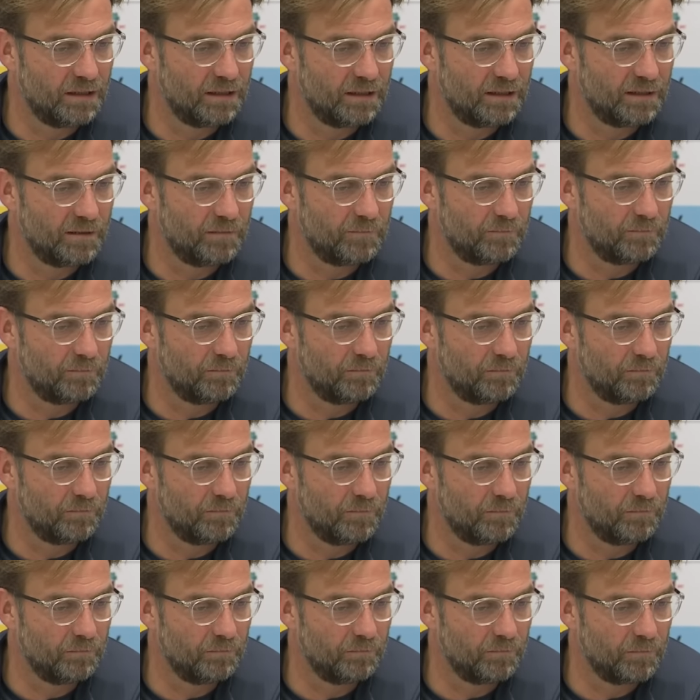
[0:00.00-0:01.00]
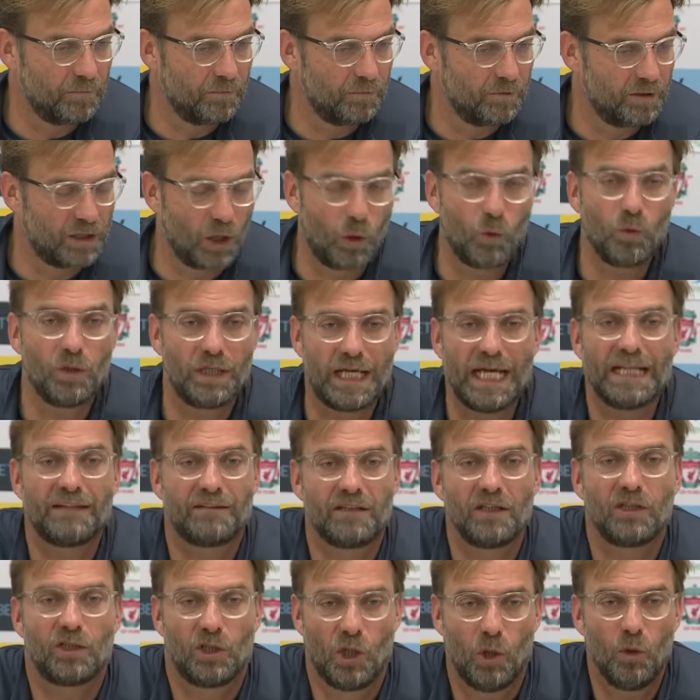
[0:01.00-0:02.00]
um, Go
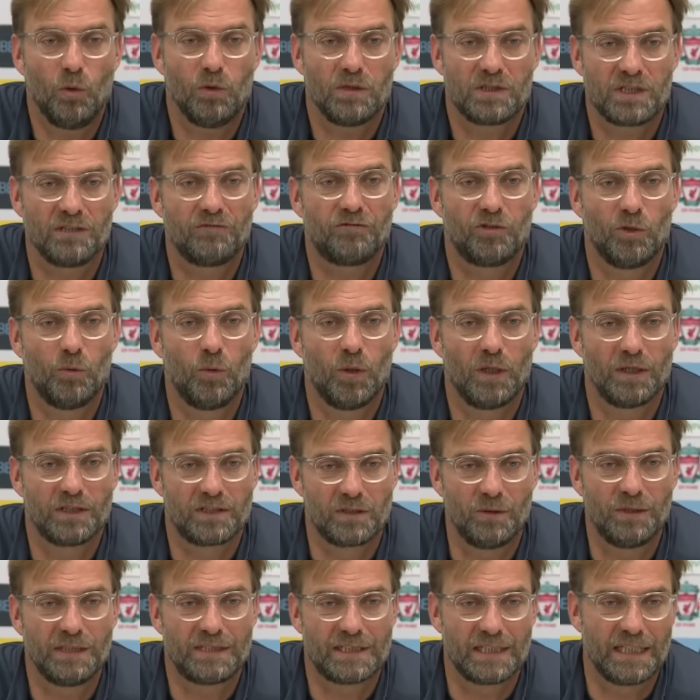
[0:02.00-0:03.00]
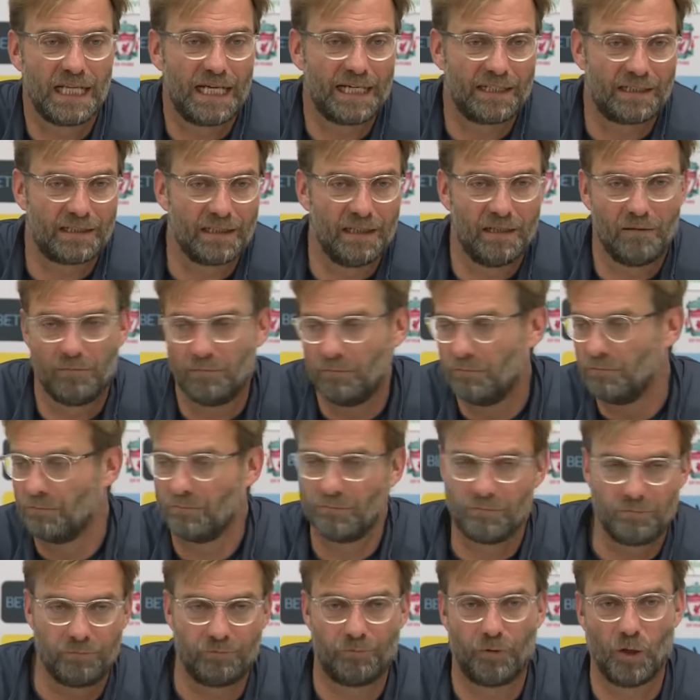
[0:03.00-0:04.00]
get the goals if you want. So it's like um,
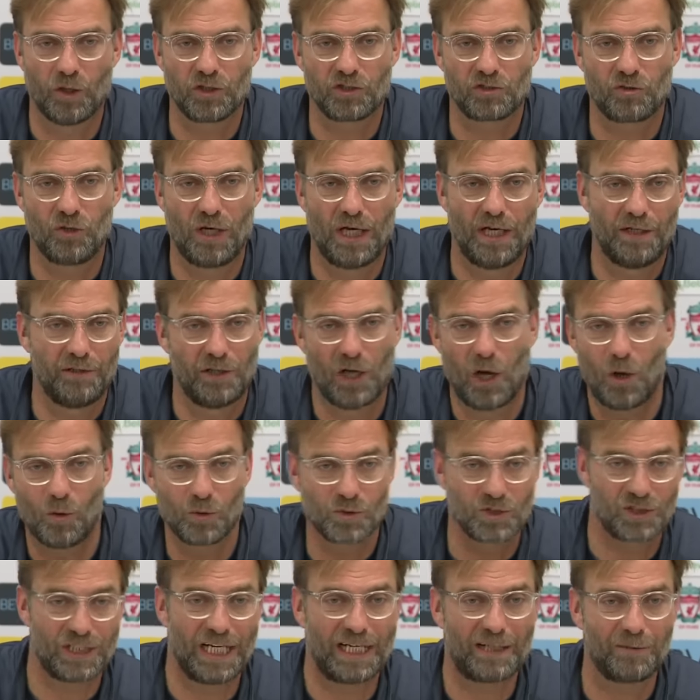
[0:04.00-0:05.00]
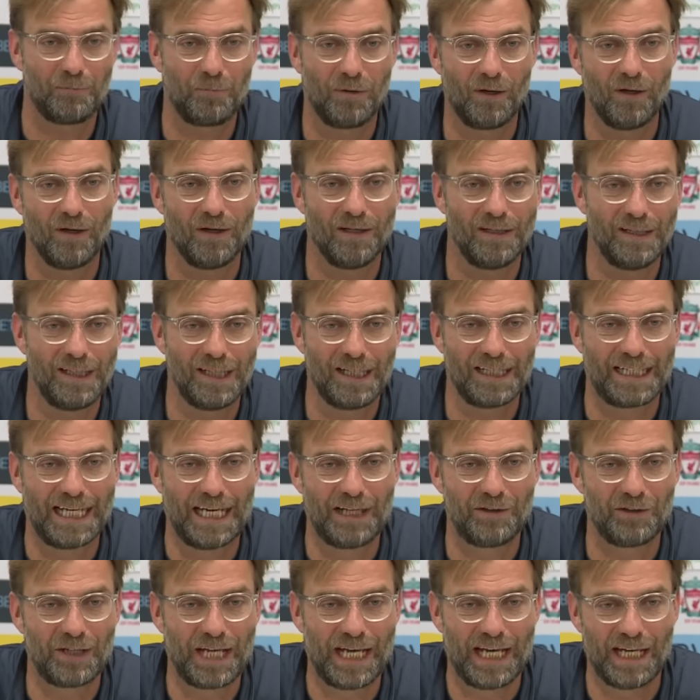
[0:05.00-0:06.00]
first try, no, second ball
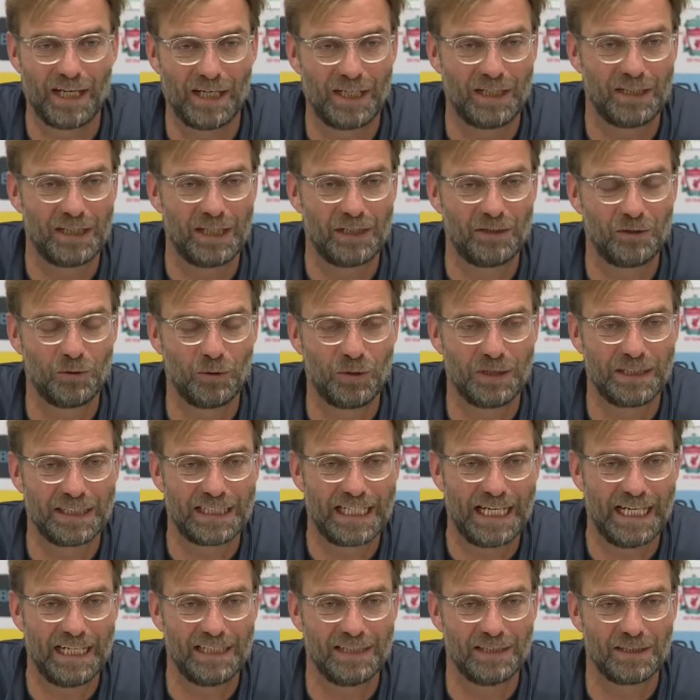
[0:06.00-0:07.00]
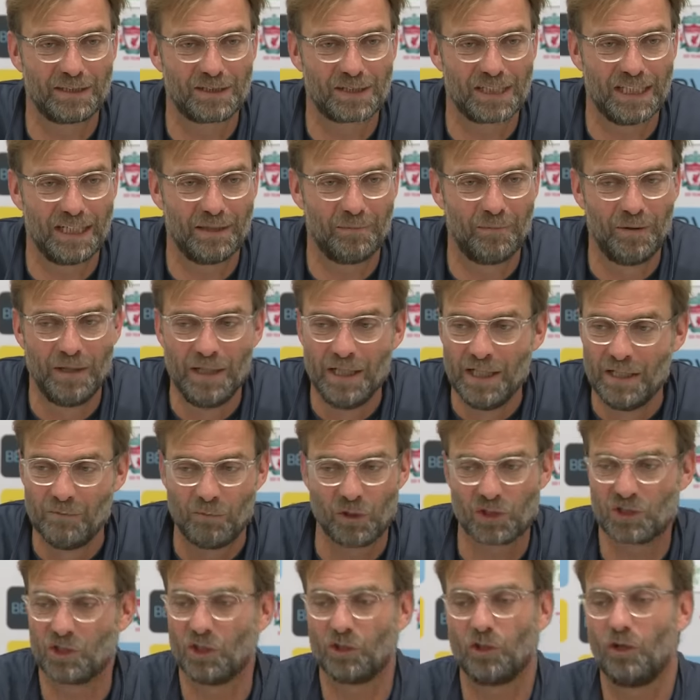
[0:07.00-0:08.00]
again there, and, and do it again. It's um,
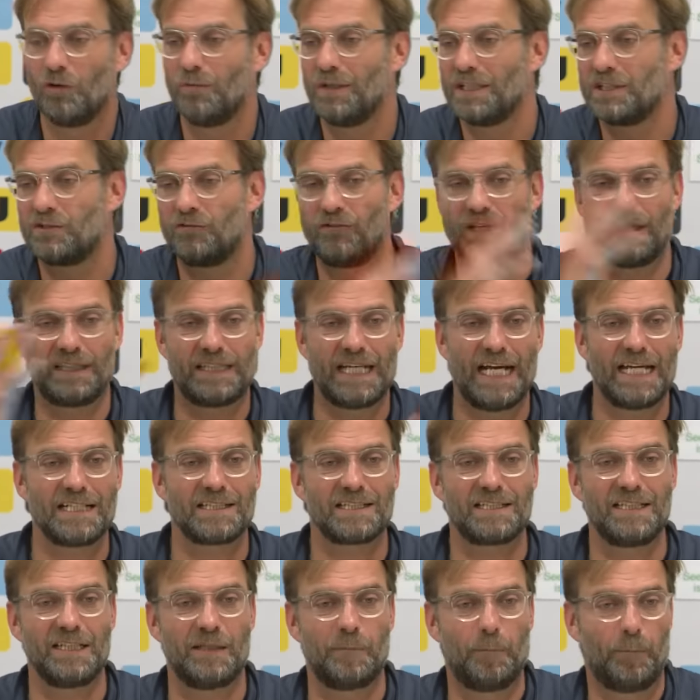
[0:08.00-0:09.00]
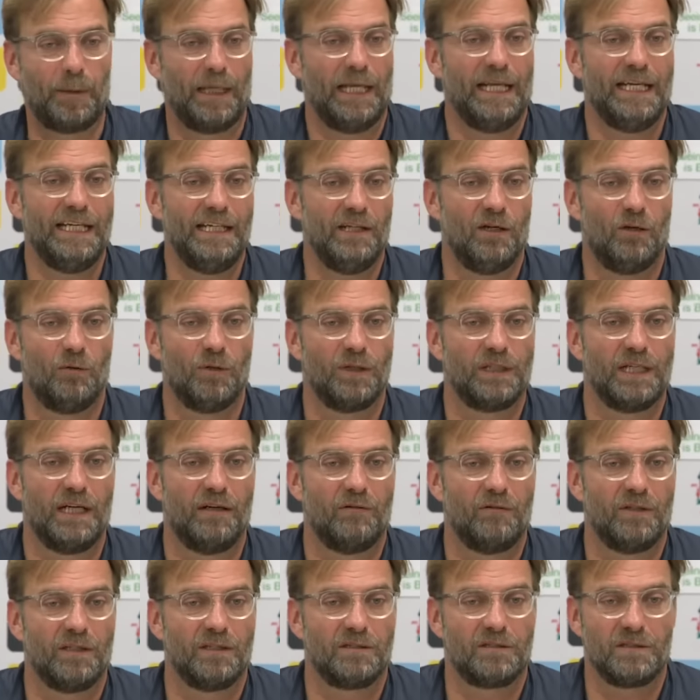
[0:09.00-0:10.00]
was not always fantastic play or
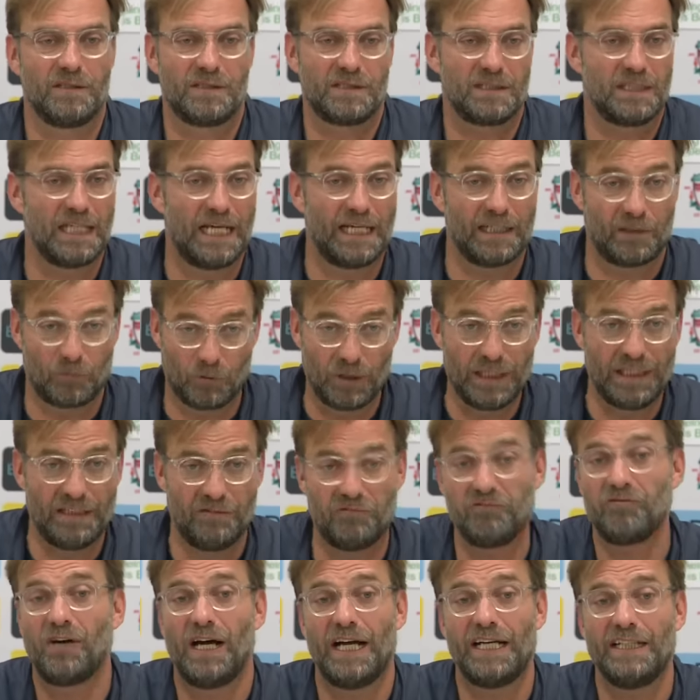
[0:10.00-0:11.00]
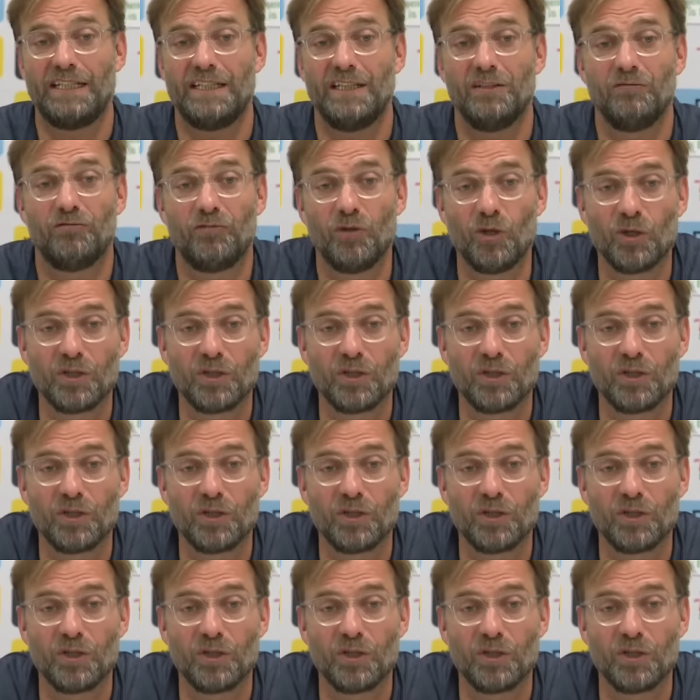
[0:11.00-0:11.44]
whatever. It's, like really fighting